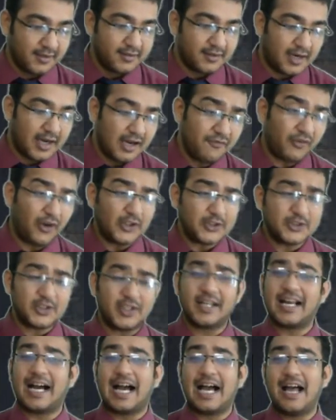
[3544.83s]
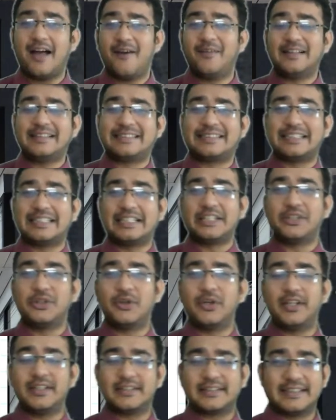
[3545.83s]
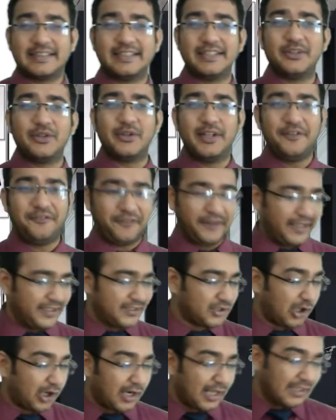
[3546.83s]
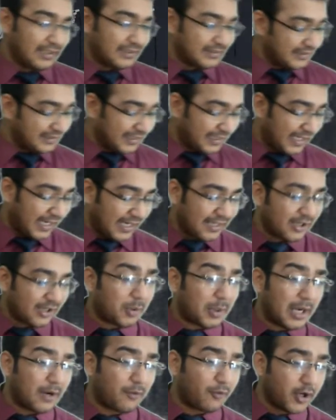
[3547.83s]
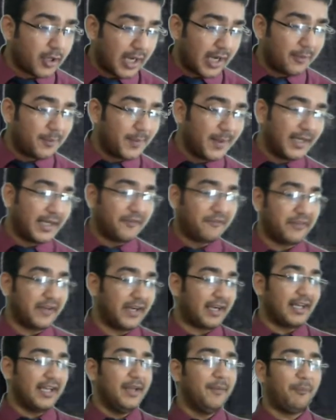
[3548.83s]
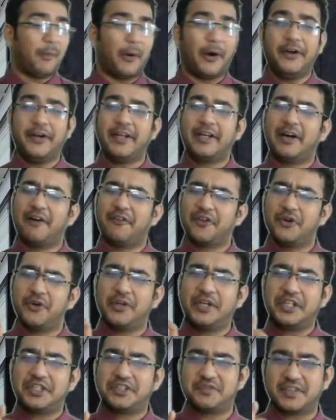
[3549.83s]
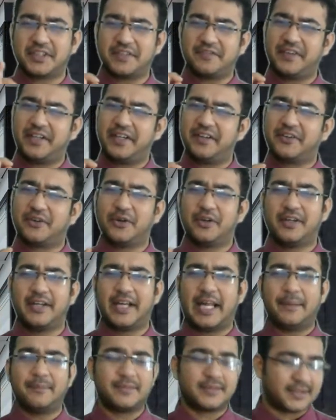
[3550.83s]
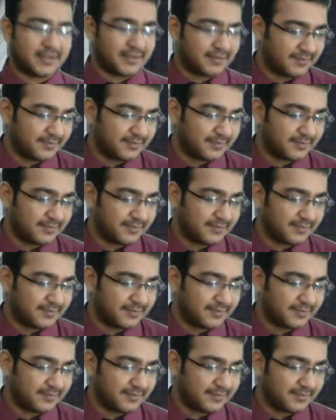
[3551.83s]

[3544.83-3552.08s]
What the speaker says: Unfortunately, I haven't seen you in face, or else right now I would have been definitely pointing out you each with the very good names.